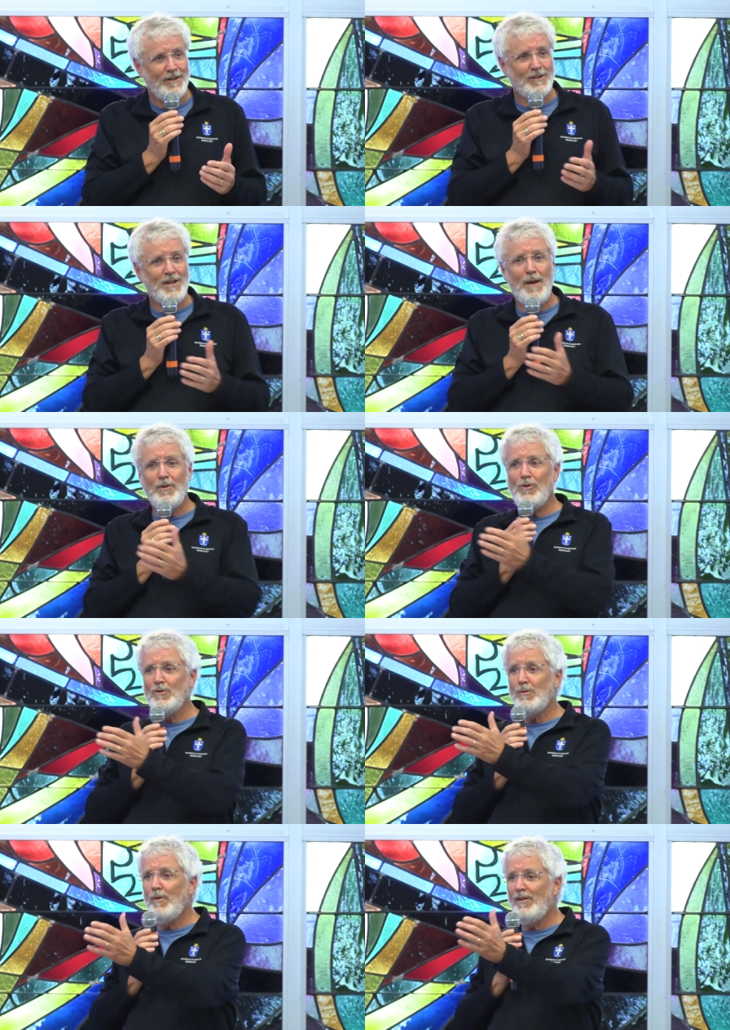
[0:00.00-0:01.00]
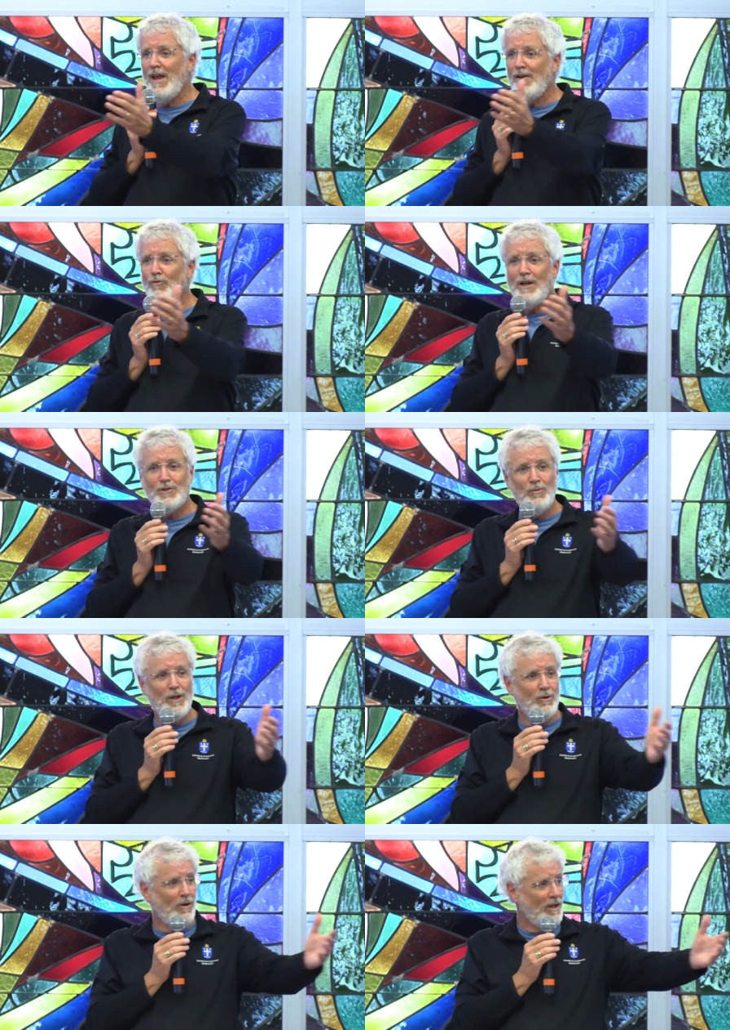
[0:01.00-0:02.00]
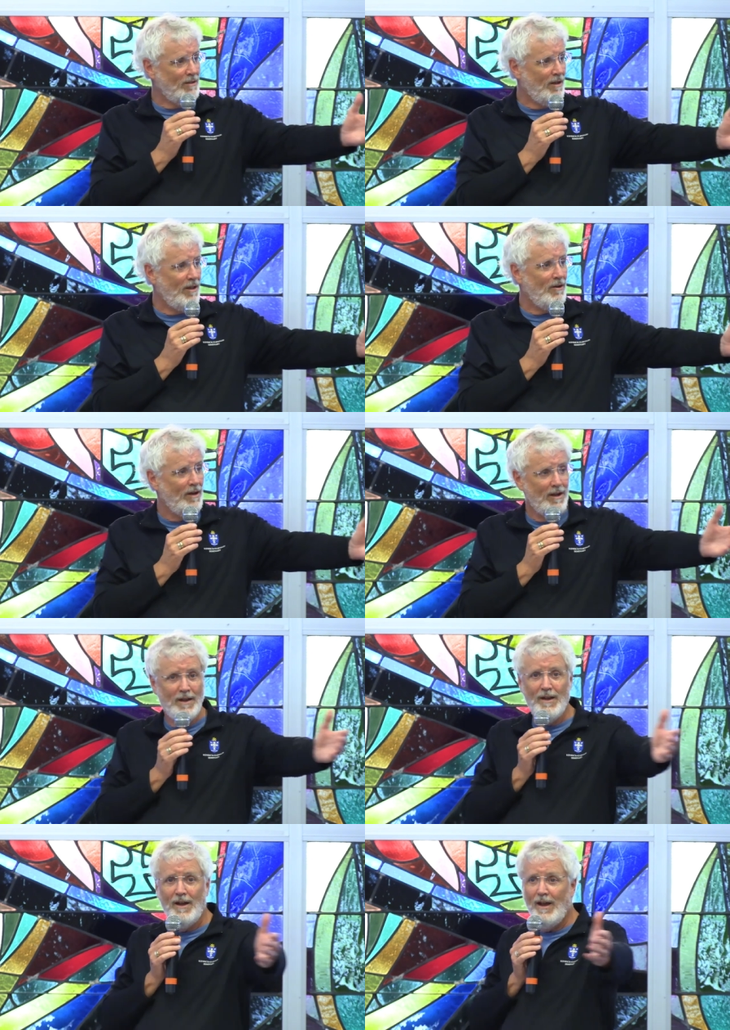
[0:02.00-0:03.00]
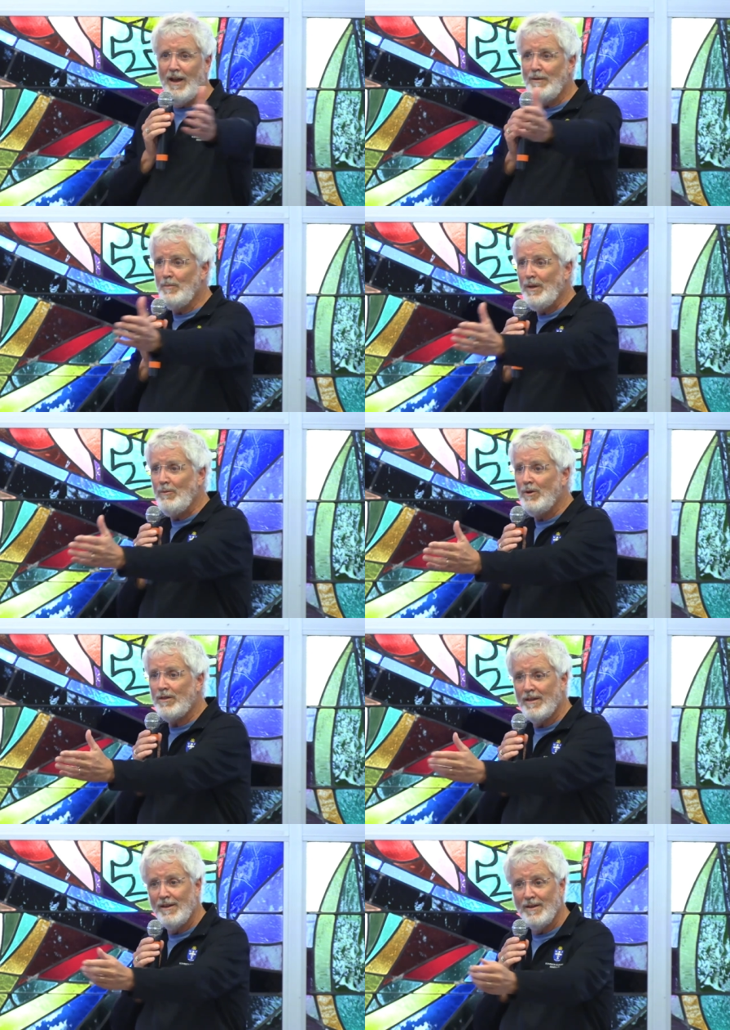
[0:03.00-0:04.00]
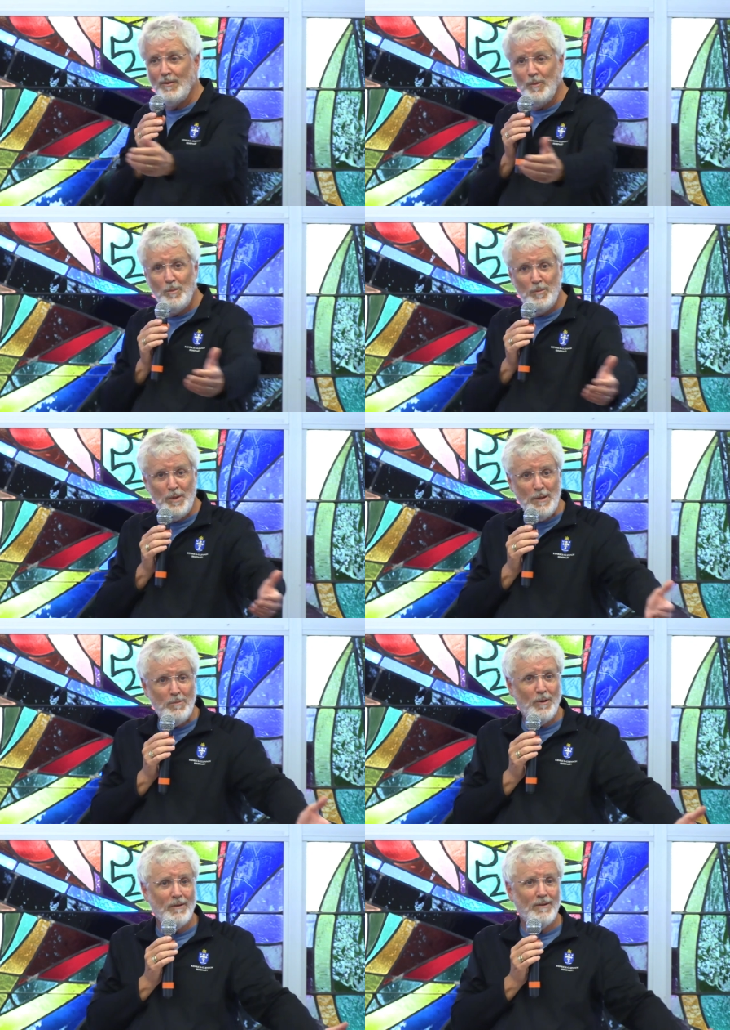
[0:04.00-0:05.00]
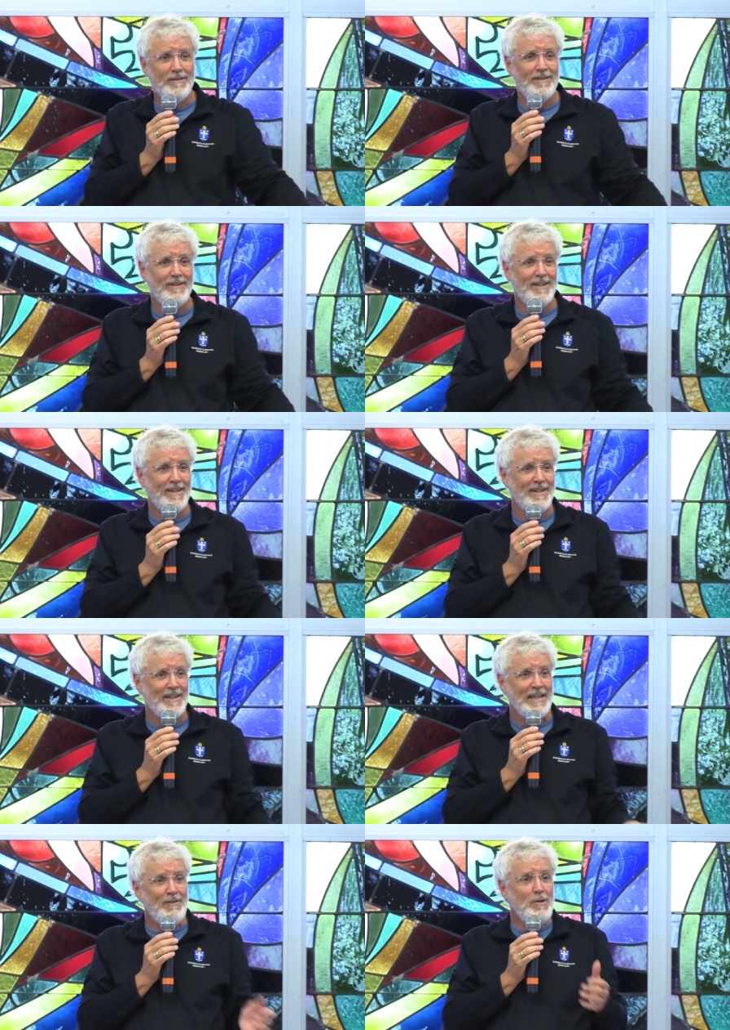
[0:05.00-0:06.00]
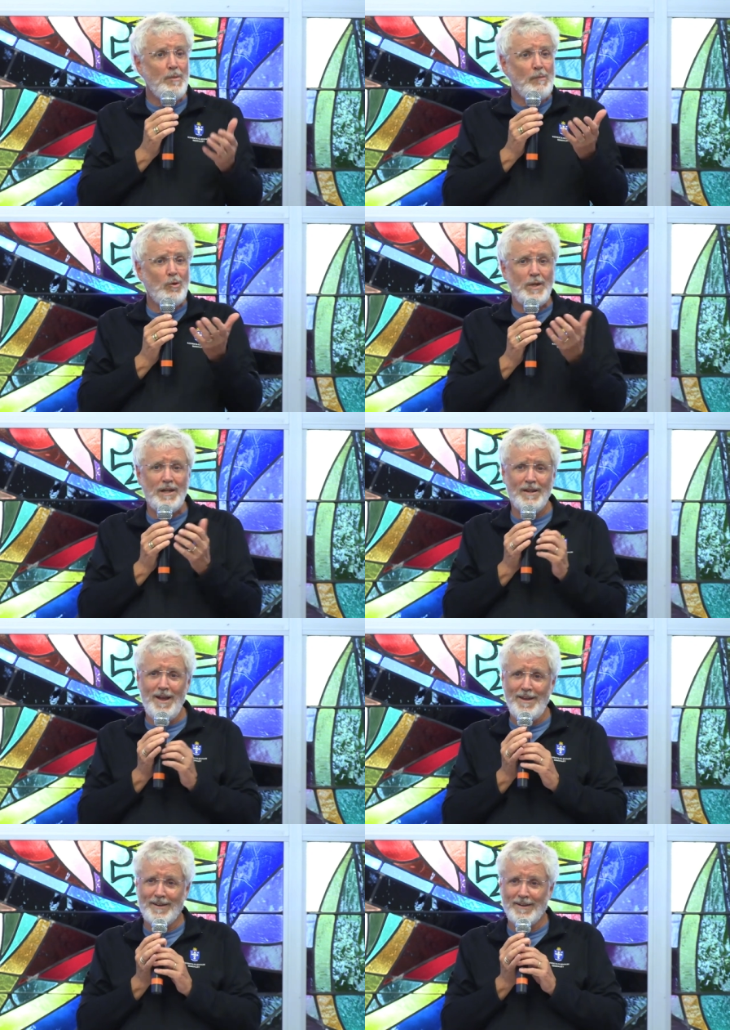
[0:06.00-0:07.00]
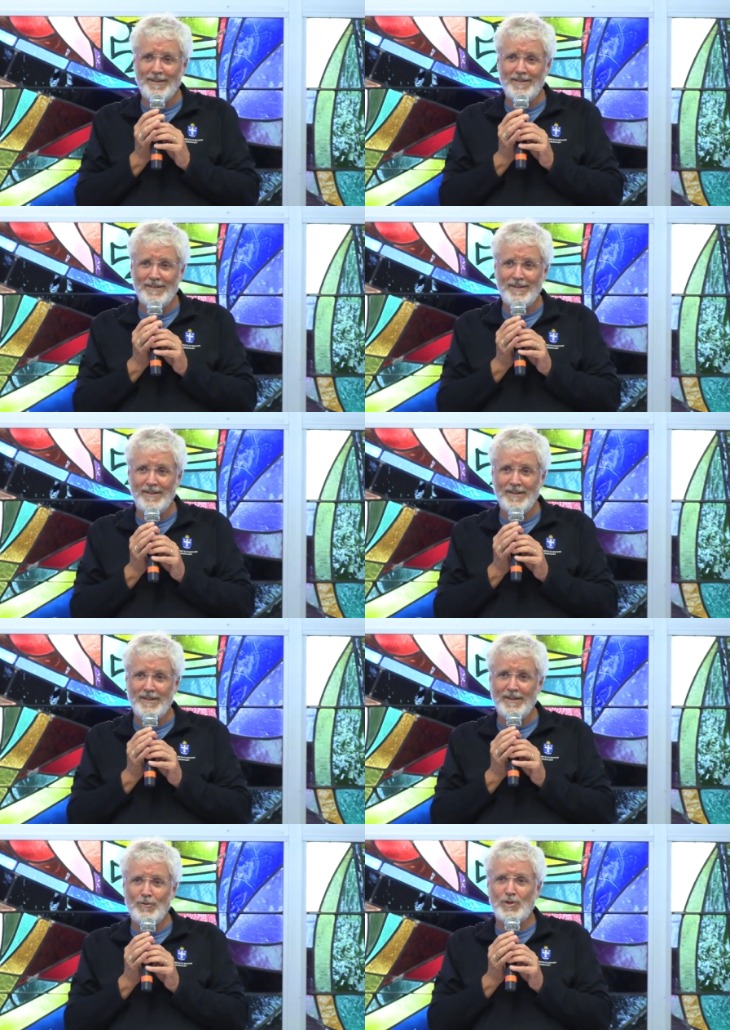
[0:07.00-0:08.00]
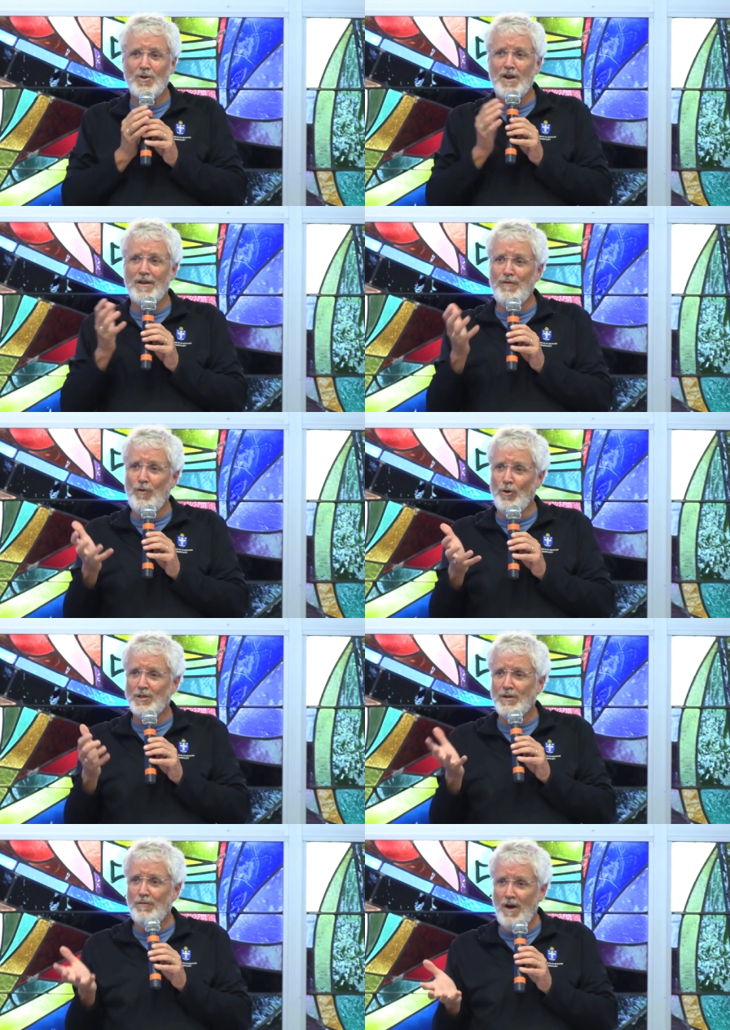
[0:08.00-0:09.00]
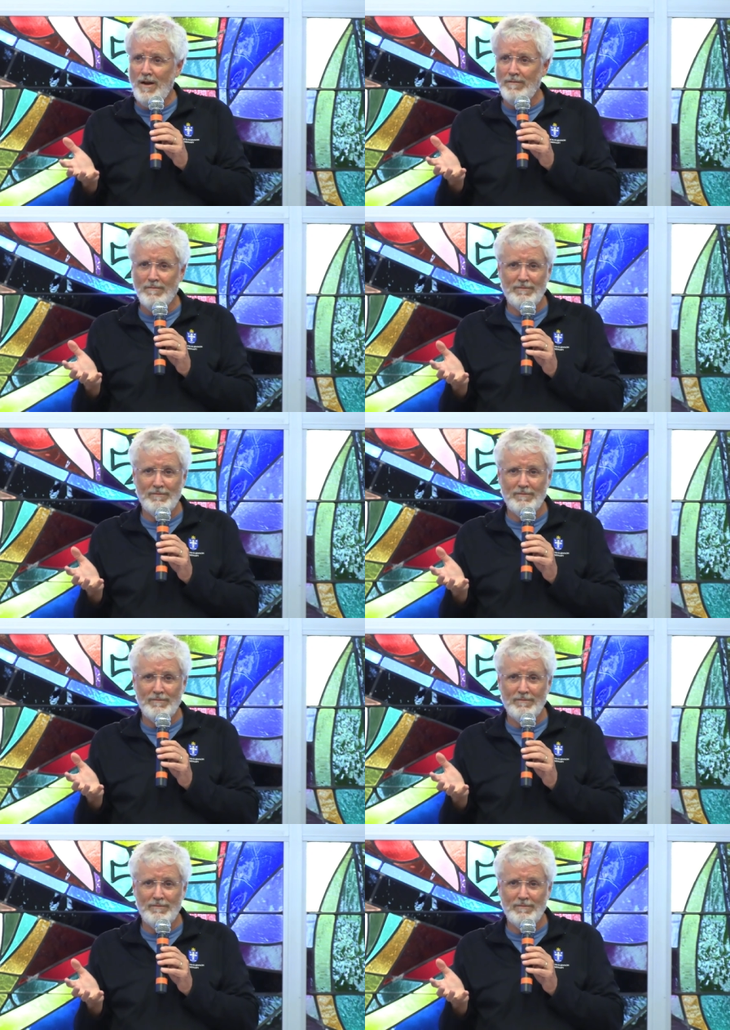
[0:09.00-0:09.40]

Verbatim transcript: The Sabbath used to be a day of rest so we could all get together and be with people, even the people we didn't like. It was sort of like forced fun.